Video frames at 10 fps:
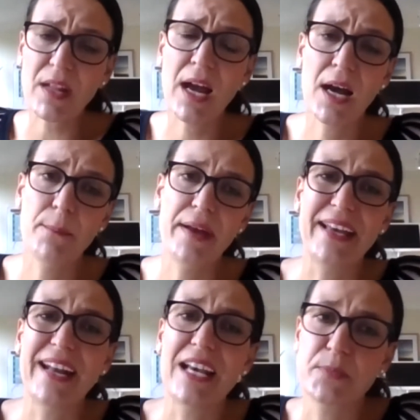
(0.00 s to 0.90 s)
And
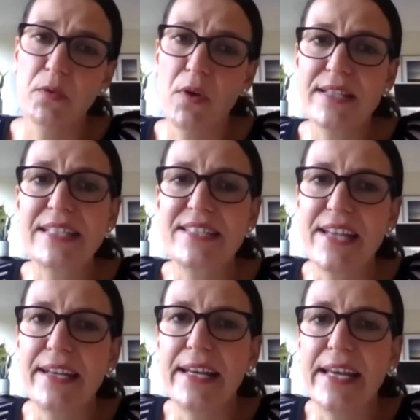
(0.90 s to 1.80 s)
that has been rising
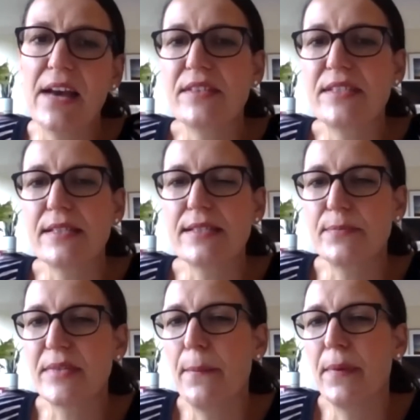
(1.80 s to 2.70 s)
steadily ever since
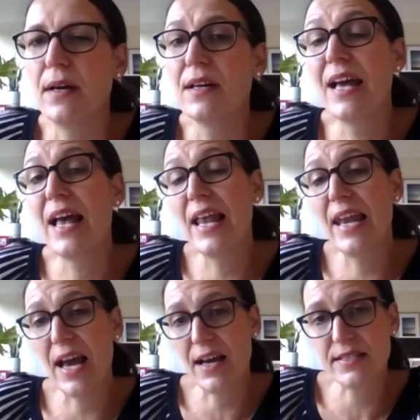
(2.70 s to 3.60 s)
September
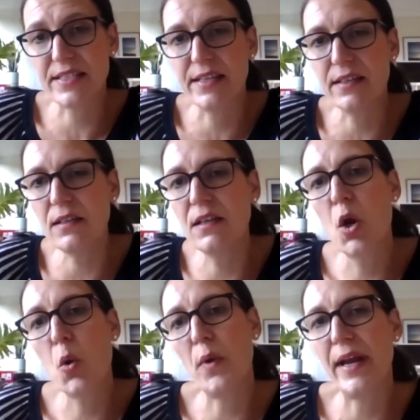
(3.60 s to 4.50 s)
last year,
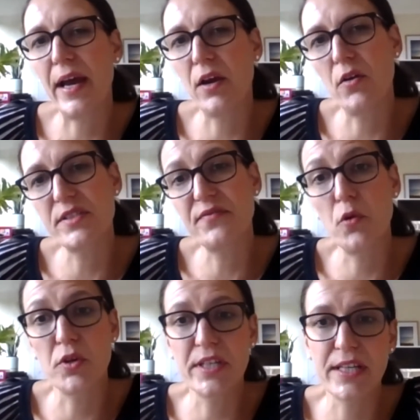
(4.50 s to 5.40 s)
when iOS
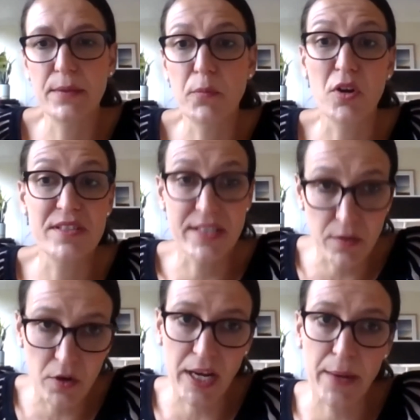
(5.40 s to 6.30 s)

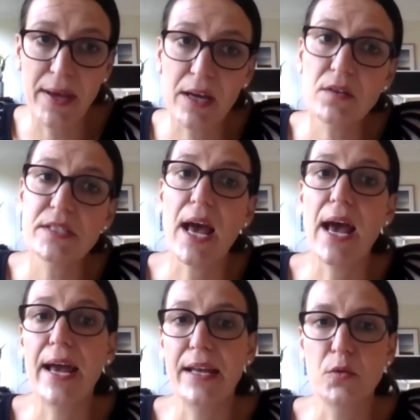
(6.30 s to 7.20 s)
14.0 came out,
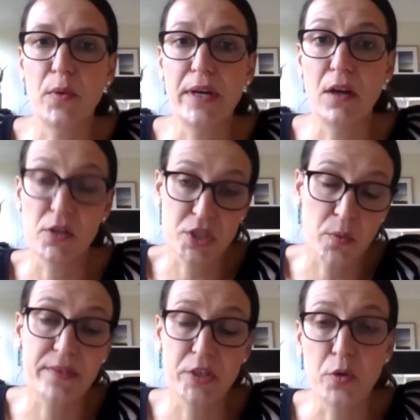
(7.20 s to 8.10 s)
and when
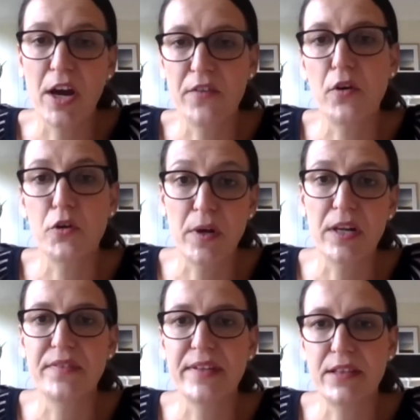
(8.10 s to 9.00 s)
the new iPhone
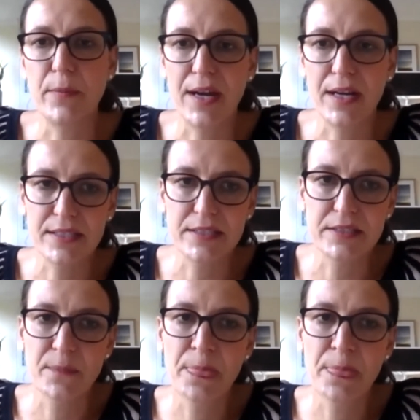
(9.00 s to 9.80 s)
12 hit the market.